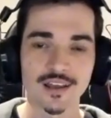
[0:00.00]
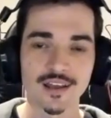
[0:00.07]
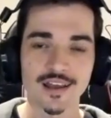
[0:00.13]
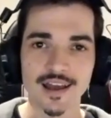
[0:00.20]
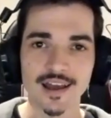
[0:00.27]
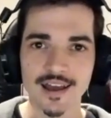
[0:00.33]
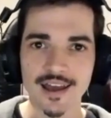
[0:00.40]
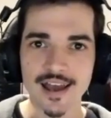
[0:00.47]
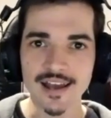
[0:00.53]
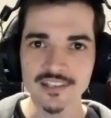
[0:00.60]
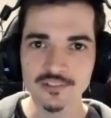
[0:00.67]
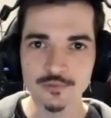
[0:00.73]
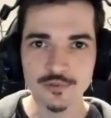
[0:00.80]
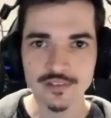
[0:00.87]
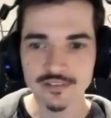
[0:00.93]
Uh,
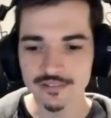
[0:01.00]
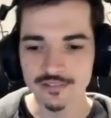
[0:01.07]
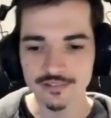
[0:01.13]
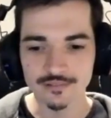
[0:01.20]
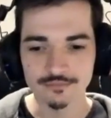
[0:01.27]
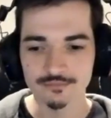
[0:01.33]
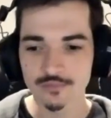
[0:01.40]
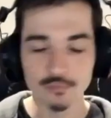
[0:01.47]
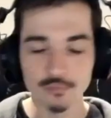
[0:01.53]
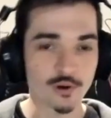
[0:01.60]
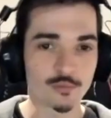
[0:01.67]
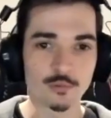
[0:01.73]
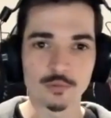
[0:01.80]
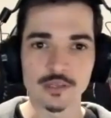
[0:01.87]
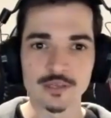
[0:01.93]
as with
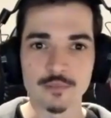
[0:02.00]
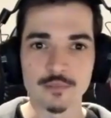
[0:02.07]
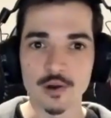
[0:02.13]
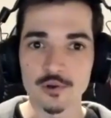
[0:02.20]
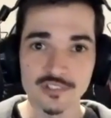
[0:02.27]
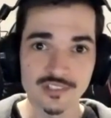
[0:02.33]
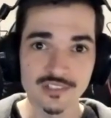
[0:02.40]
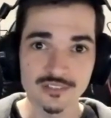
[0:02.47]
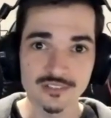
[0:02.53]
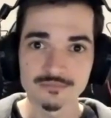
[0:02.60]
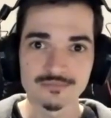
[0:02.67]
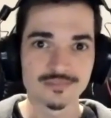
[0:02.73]
probably most